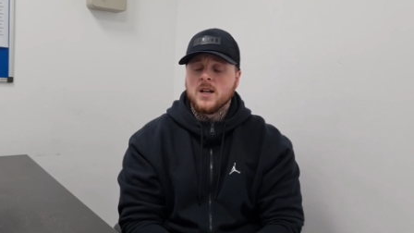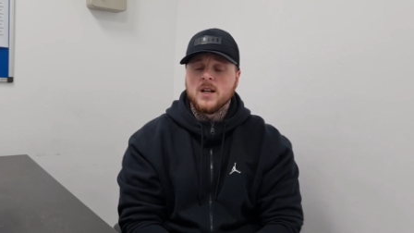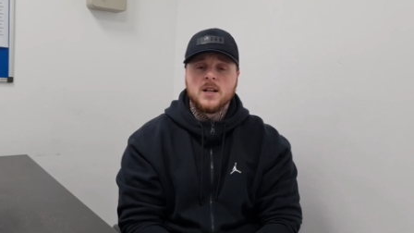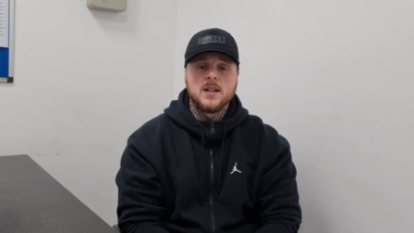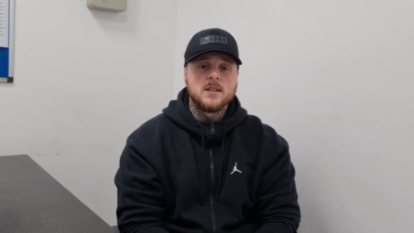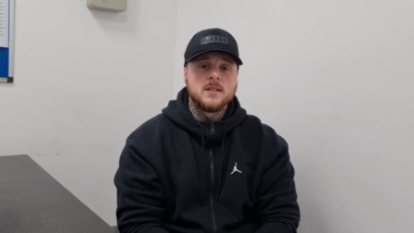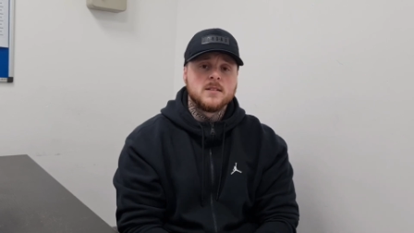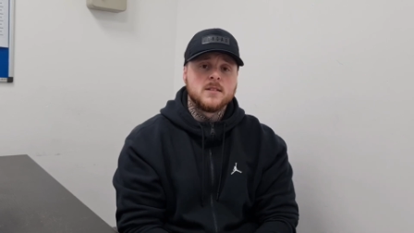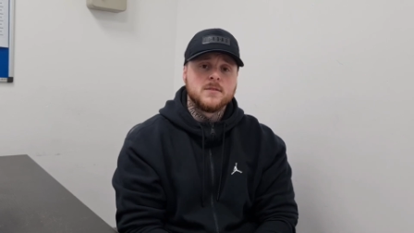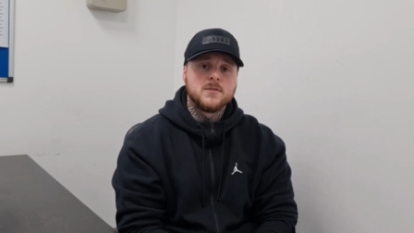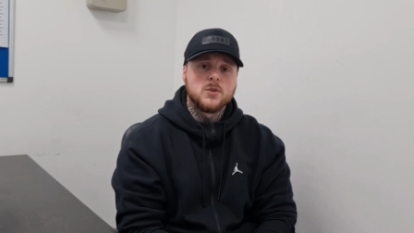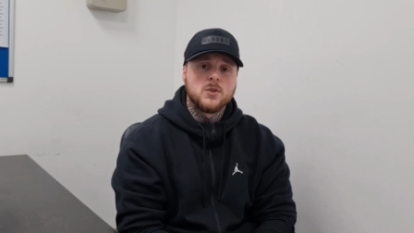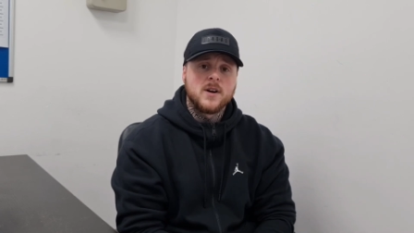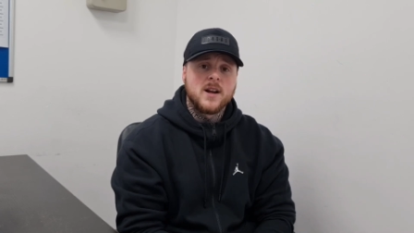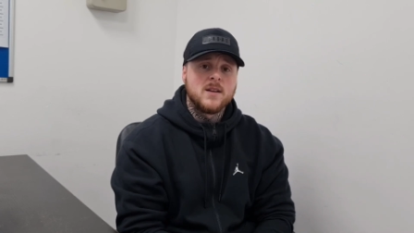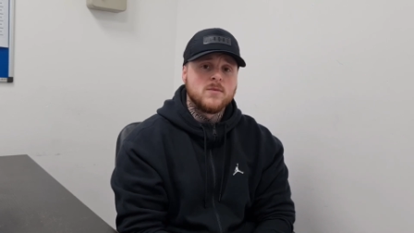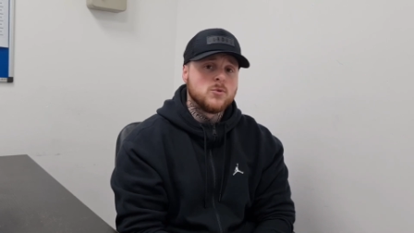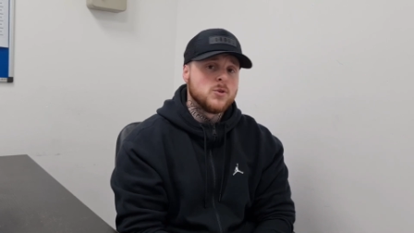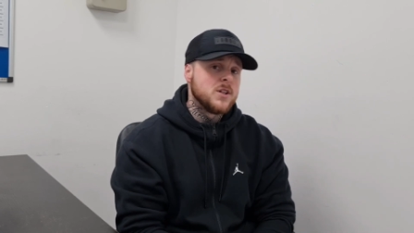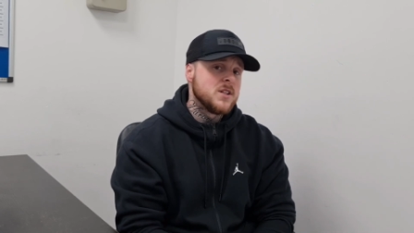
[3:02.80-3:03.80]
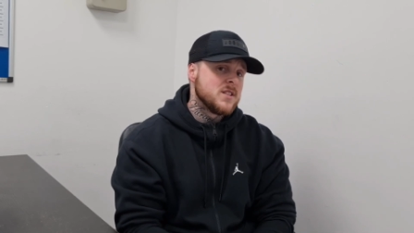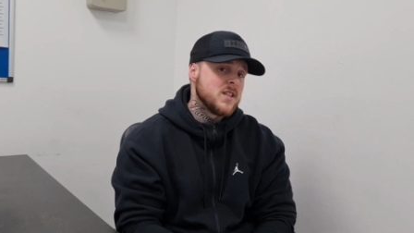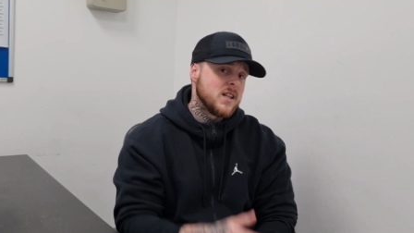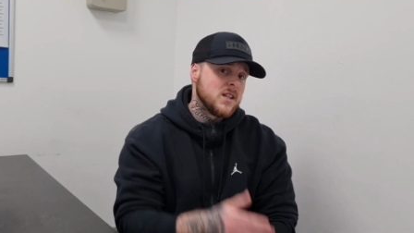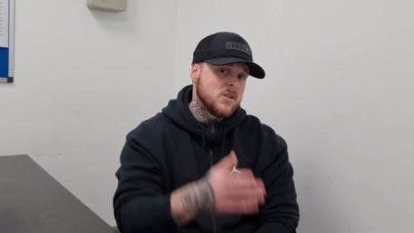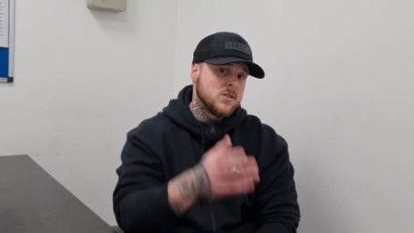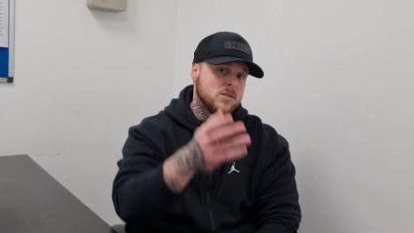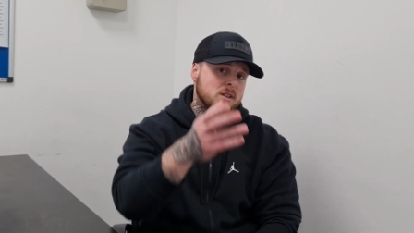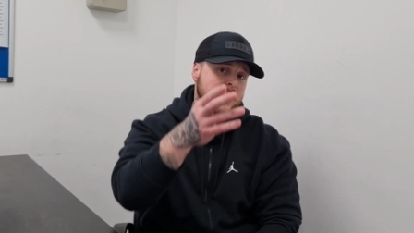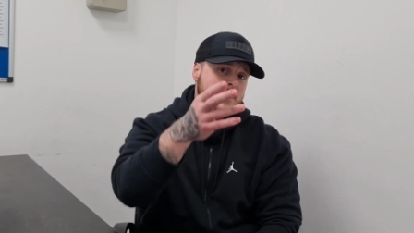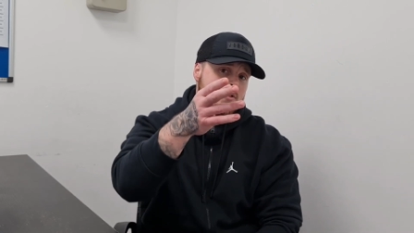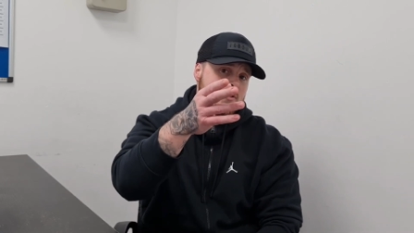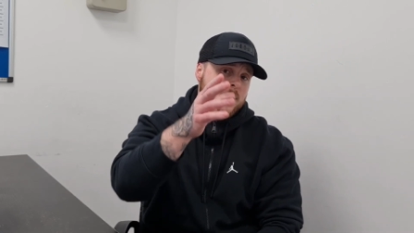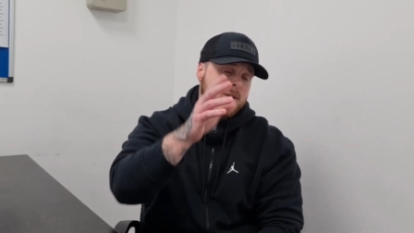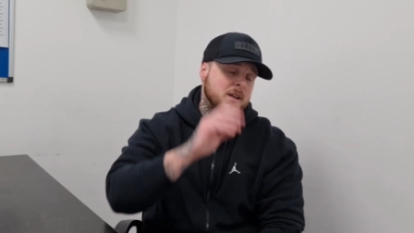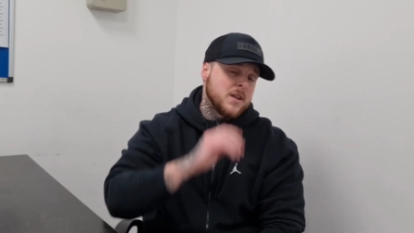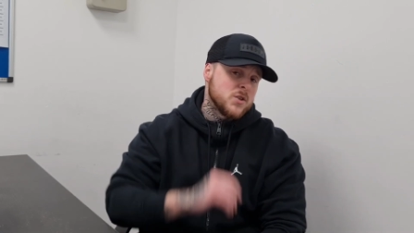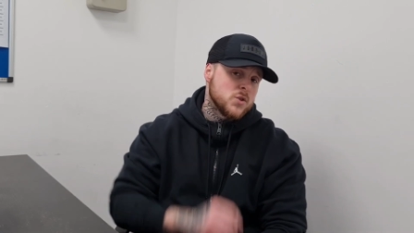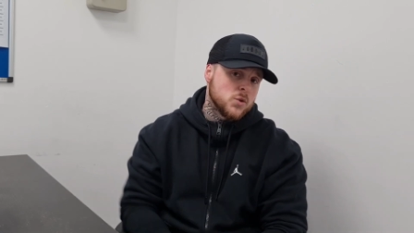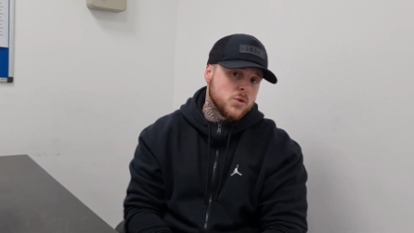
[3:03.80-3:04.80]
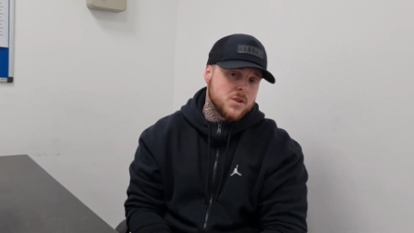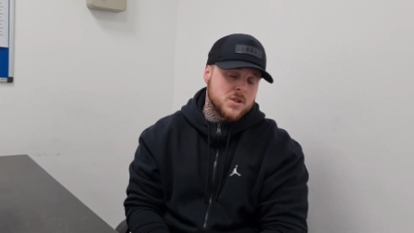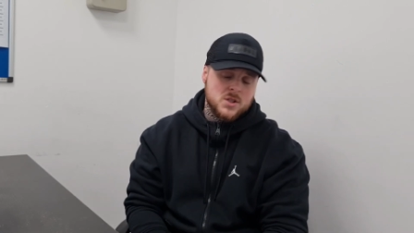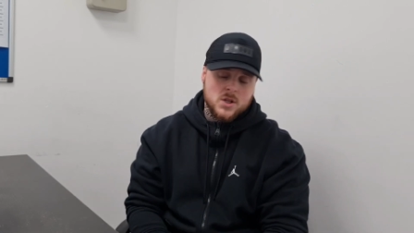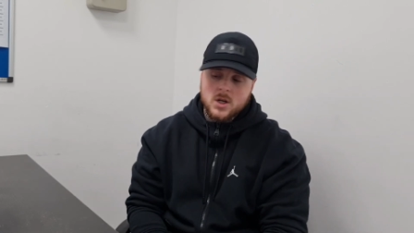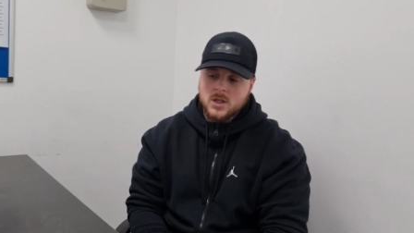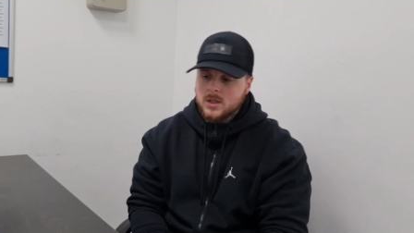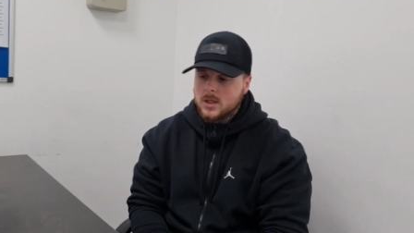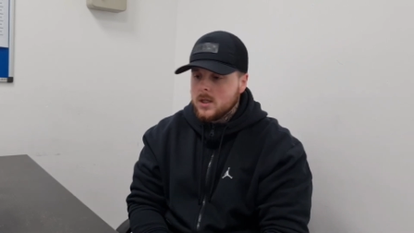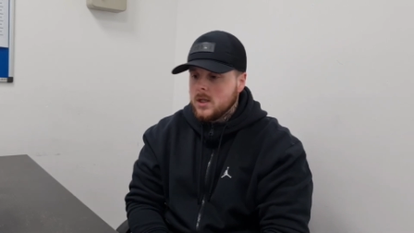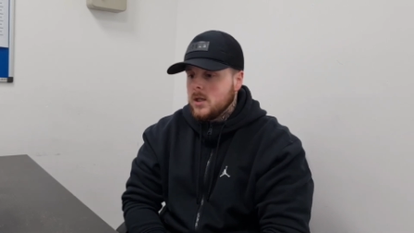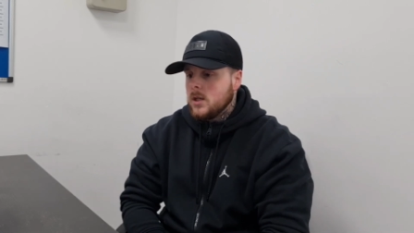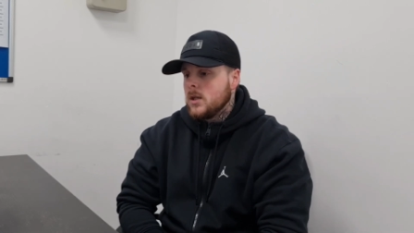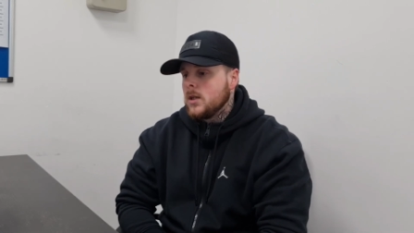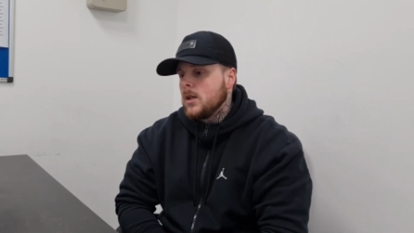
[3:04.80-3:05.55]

and the 4am run is the little intro that you sort of stuff.